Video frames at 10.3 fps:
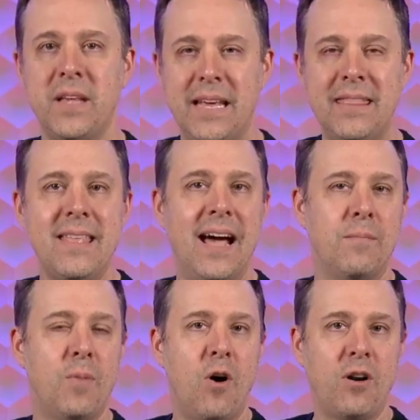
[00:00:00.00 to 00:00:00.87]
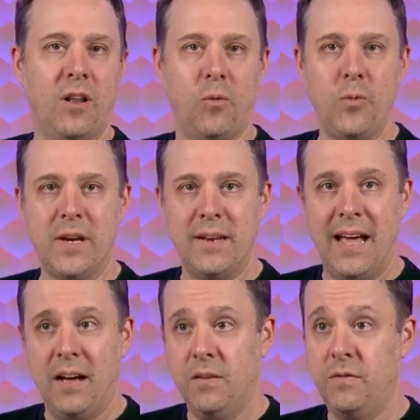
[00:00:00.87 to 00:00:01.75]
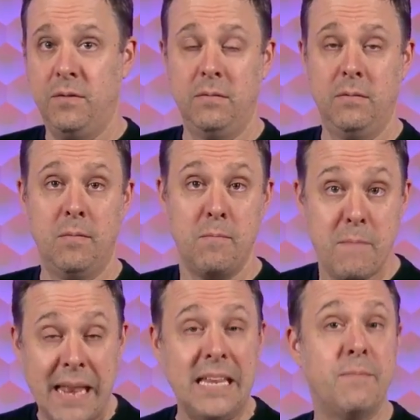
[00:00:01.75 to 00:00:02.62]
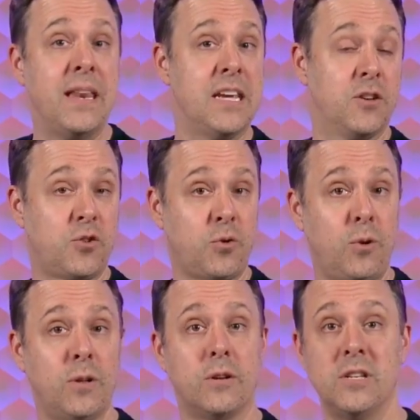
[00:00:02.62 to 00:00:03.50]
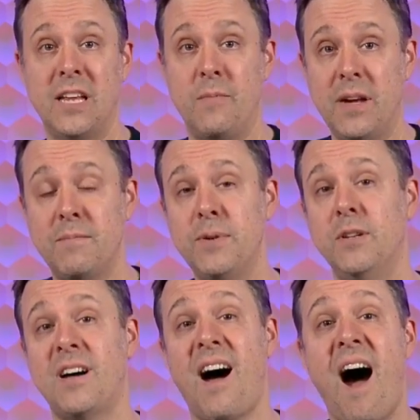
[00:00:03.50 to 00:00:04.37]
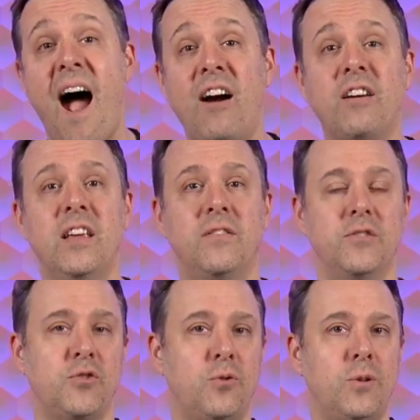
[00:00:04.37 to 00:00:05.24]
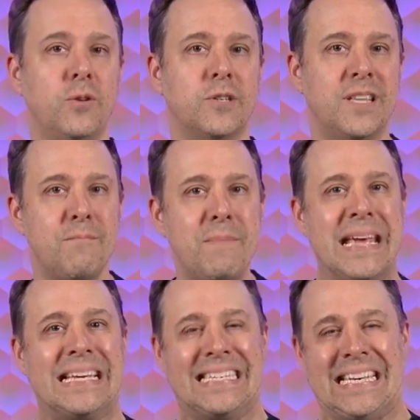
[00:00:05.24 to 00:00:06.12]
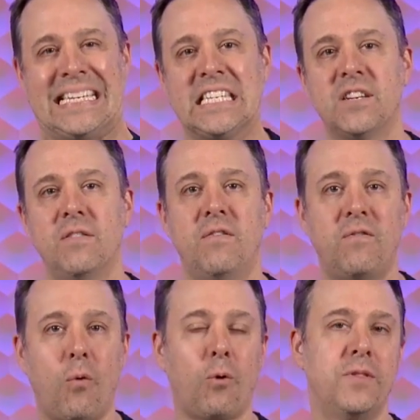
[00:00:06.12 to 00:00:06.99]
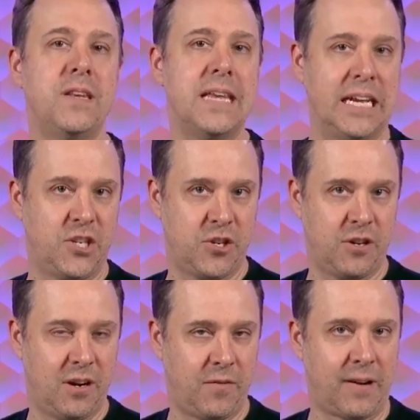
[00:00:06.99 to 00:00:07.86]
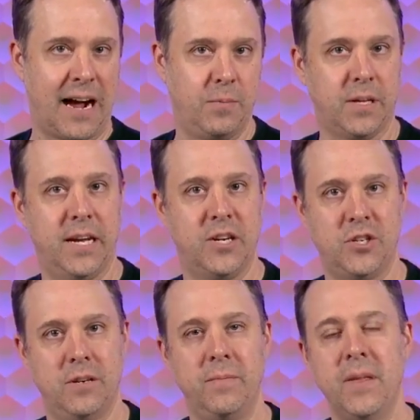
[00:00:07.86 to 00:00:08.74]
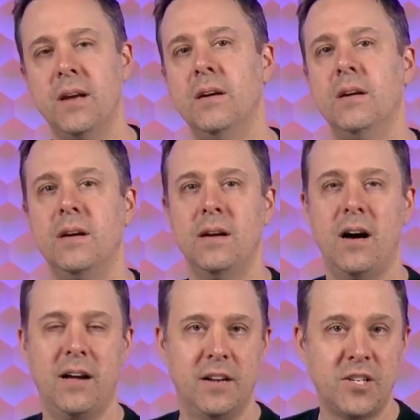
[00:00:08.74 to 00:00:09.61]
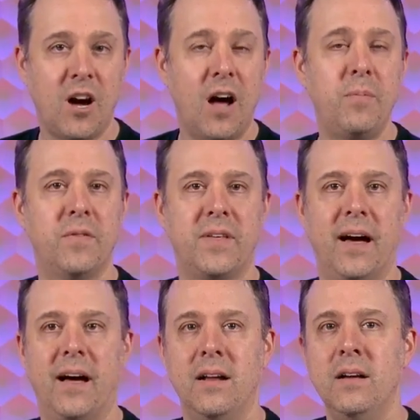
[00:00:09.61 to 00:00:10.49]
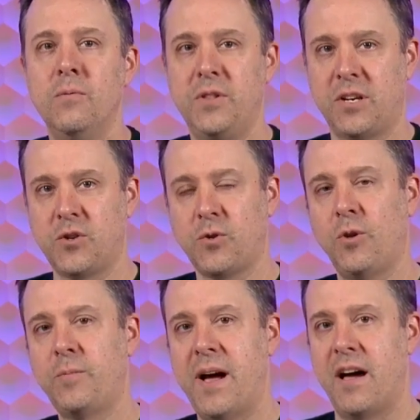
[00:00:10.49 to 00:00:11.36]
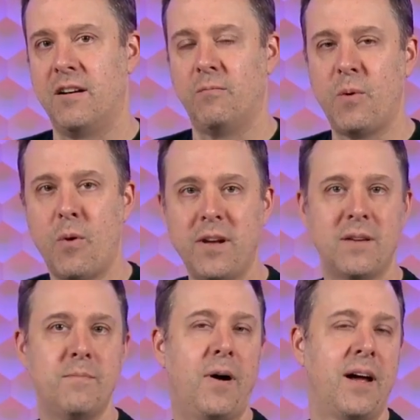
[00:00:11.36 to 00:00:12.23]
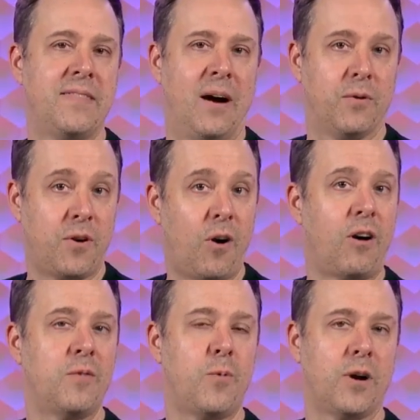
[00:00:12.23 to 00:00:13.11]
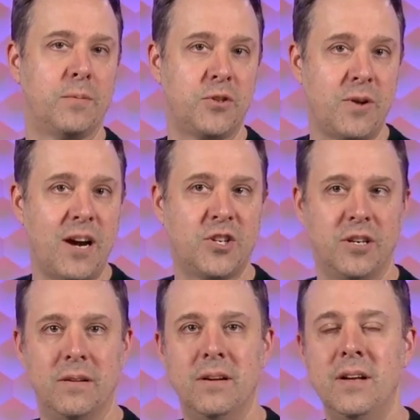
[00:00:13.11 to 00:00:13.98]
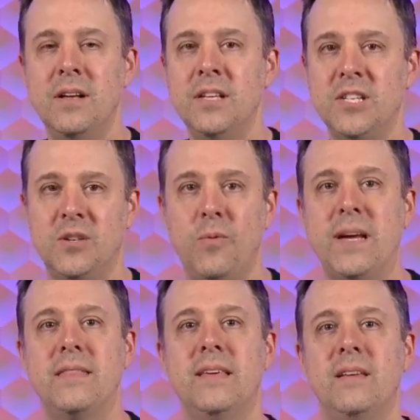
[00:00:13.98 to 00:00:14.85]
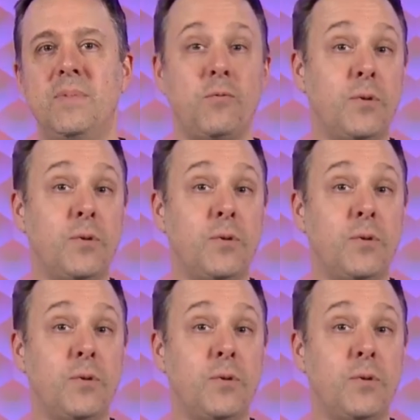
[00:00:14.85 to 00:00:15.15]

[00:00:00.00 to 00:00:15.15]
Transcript: in that model, we can have many, many controllers, and we can build a hierarchy of controllers that make sense for the nature of our application. And on top of that, with a controller pattern, we want to combine that with hardware abstraction so we can then be